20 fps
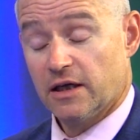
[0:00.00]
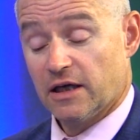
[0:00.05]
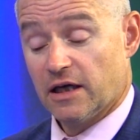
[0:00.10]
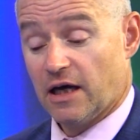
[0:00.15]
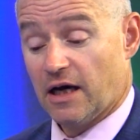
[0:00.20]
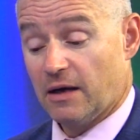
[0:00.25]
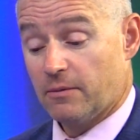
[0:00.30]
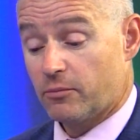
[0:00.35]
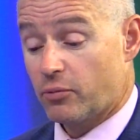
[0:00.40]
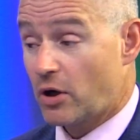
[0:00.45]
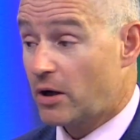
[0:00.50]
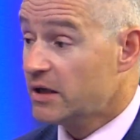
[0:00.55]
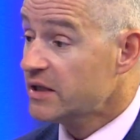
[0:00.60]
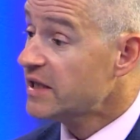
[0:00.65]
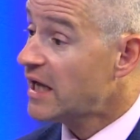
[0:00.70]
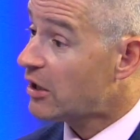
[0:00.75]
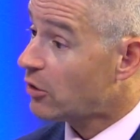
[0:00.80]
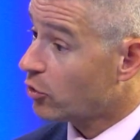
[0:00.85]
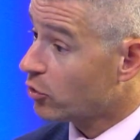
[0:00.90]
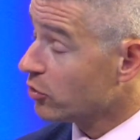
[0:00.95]
um, probably
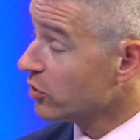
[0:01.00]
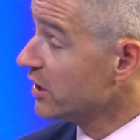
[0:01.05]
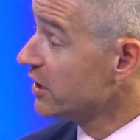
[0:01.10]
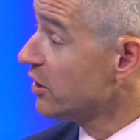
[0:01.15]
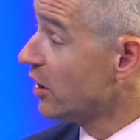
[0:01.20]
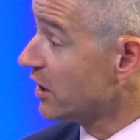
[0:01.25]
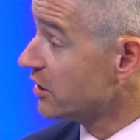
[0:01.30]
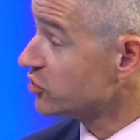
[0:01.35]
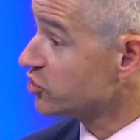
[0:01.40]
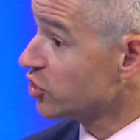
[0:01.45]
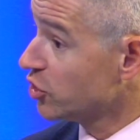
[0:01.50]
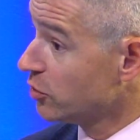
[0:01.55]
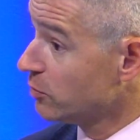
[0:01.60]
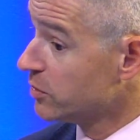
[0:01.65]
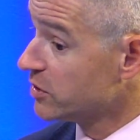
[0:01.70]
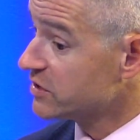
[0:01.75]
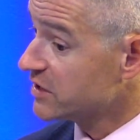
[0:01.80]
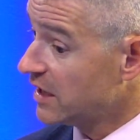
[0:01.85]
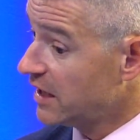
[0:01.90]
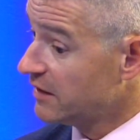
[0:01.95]
that early
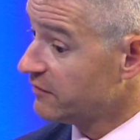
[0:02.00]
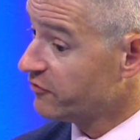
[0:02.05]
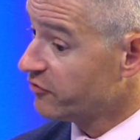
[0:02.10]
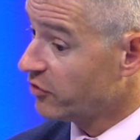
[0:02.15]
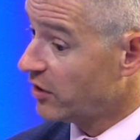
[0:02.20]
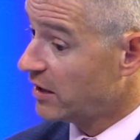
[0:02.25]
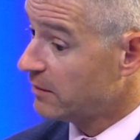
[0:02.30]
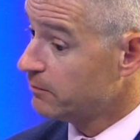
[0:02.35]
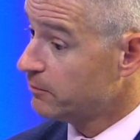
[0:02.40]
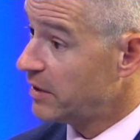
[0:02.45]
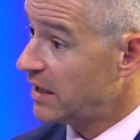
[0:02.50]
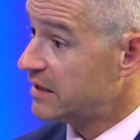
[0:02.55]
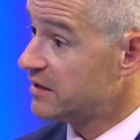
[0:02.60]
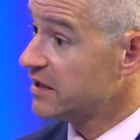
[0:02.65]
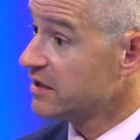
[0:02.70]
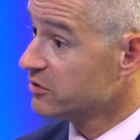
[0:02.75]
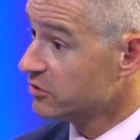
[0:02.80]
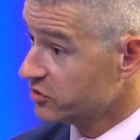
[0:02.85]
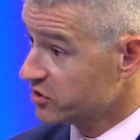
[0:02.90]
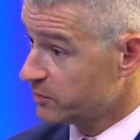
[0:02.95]
October timeframe,
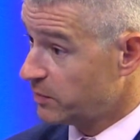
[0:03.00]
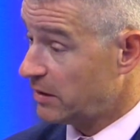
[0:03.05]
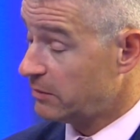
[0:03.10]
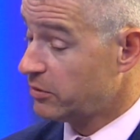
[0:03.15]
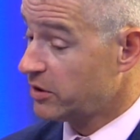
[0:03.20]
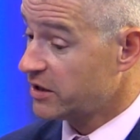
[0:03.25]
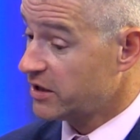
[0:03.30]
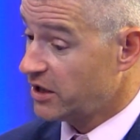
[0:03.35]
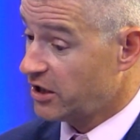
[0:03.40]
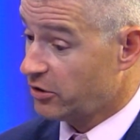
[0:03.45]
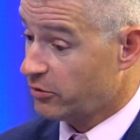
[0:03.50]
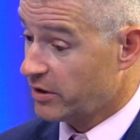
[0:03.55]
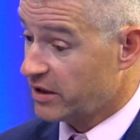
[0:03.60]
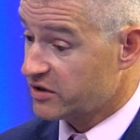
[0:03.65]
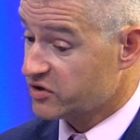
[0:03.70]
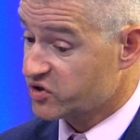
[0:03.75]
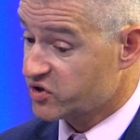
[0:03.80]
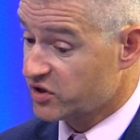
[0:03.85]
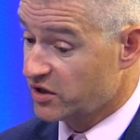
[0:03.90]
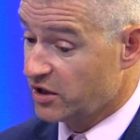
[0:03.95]
pending those public
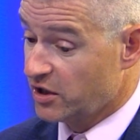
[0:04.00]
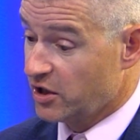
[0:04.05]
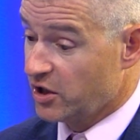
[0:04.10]
hearings,